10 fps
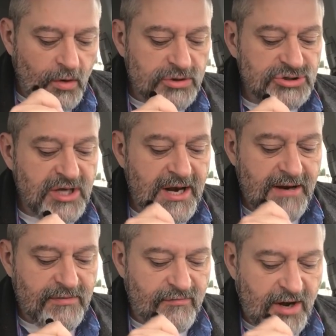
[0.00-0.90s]
course, you gotta
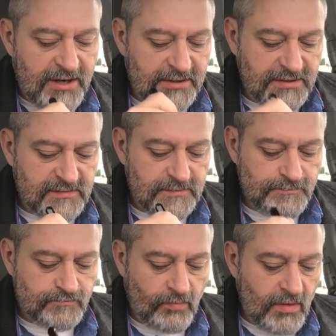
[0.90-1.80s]
have the fried onions.
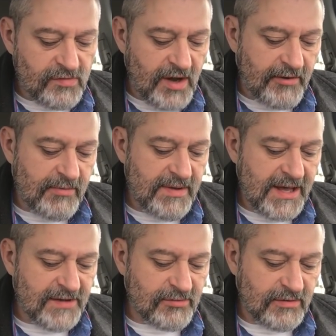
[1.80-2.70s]
It's not green bean
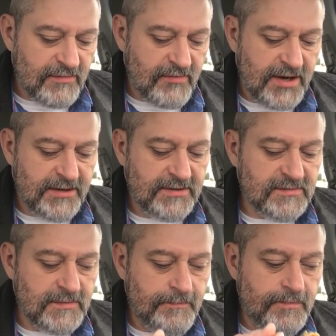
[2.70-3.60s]
casserole without fried
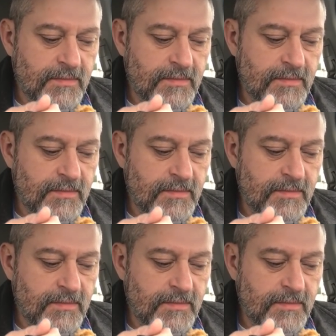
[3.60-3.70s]
onions.